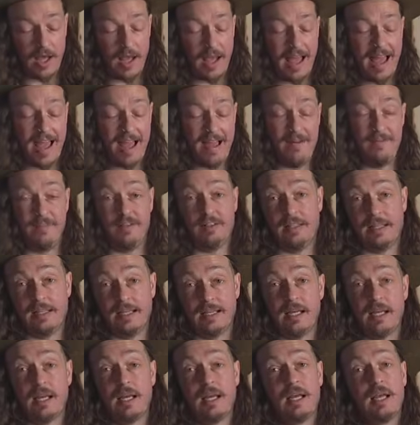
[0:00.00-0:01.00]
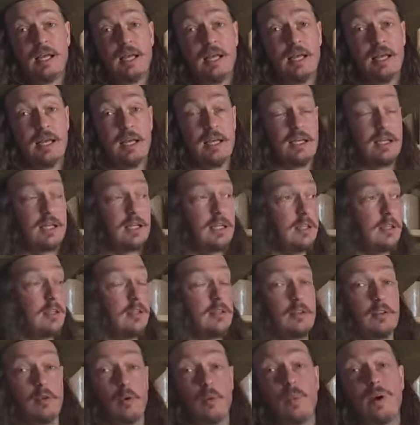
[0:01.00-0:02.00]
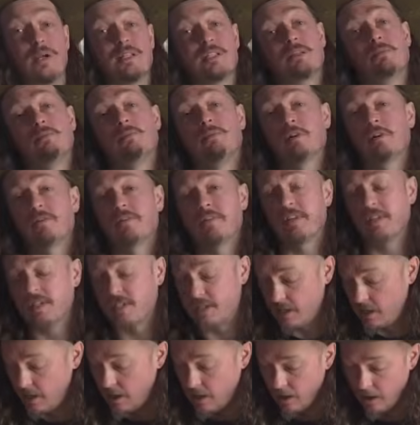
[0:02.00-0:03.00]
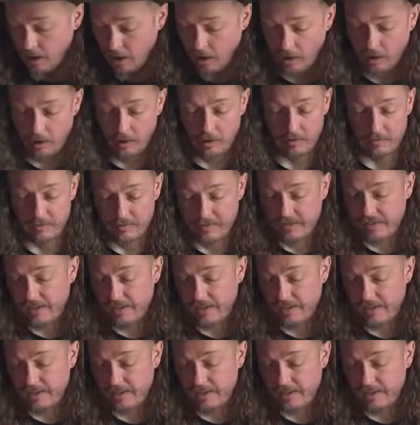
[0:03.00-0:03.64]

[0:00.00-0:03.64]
heavily in the Western movies of the